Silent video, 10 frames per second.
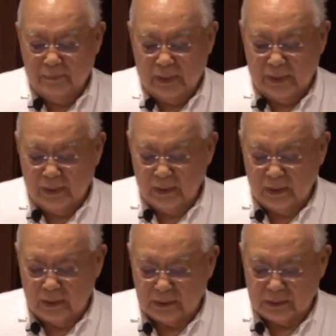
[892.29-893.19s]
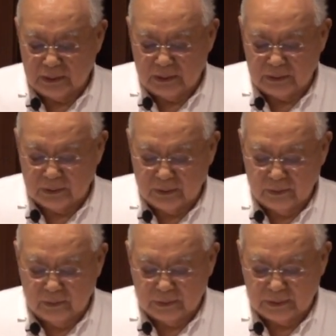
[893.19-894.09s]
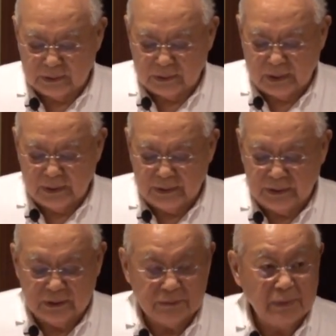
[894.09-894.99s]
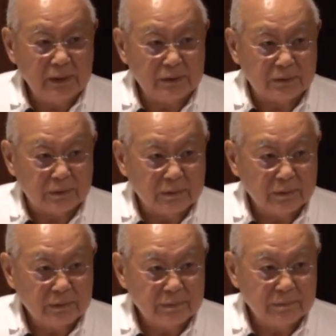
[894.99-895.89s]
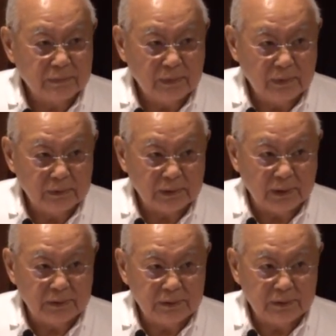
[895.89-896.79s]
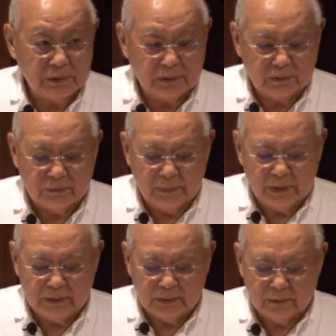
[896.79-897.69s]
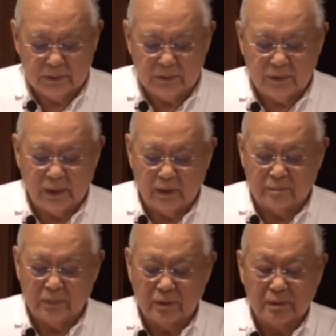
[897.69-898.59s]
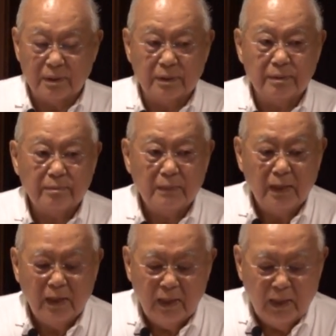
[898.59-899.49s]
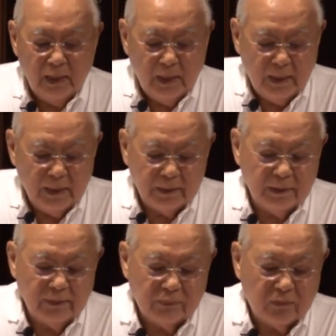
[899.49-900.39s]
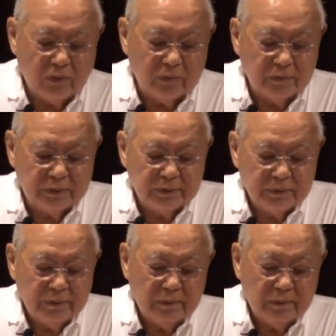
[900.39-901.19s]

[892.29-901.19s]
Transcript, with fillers: my English teacher was a Chinese major, Chinese history major at UCal Berkeley. And of course,